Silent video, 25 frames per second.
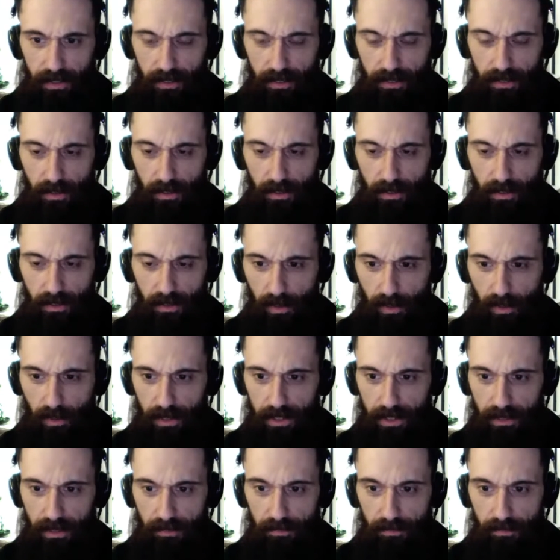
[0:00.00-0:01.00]

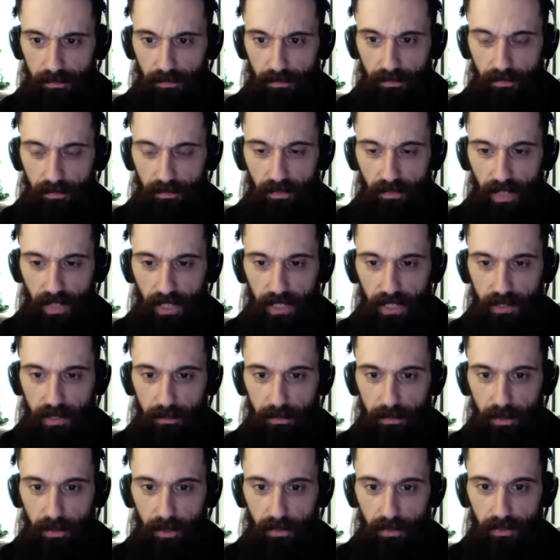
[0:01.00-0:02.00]
Norway's a fine,
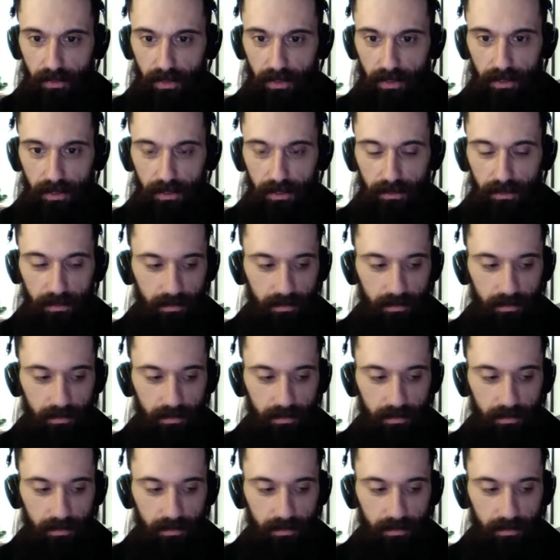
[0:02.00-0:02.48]
beautiful,